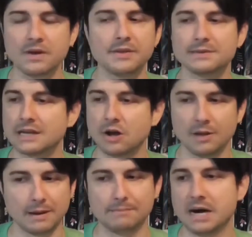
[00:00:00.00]
one that was like
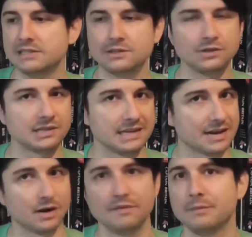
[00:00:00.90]
all about monsters, and
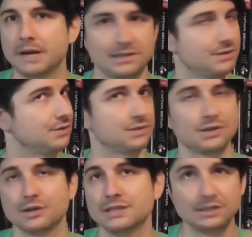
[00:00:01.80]
not all of the monsters
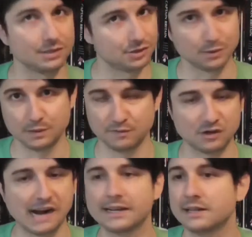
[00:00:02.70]
turned into Tomb of
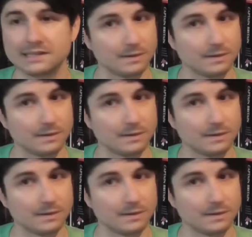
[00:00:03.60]
Dracula.